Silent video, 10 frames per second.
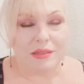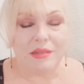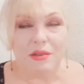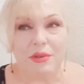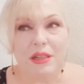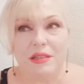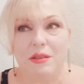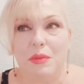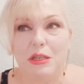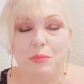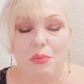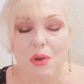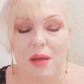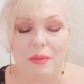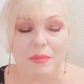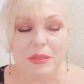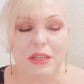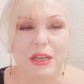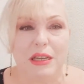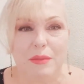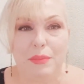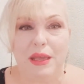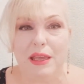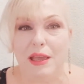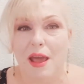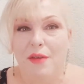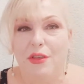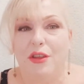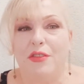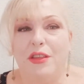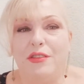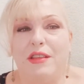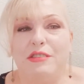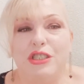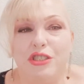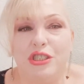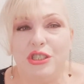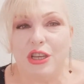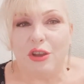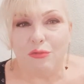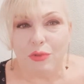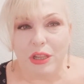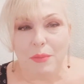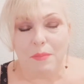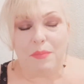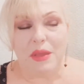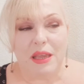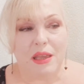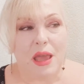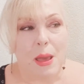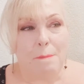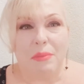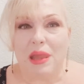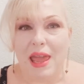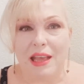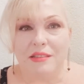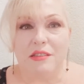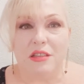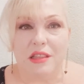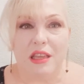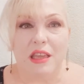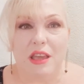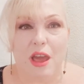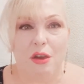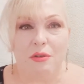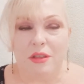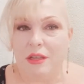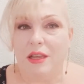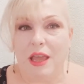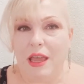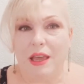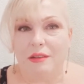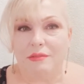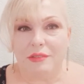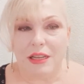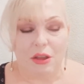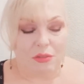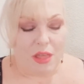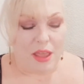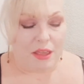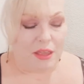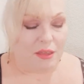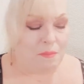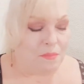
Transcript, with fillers: It's not really so much problems. They're going to be, they they just took a really big blast to the ego and they don't like it.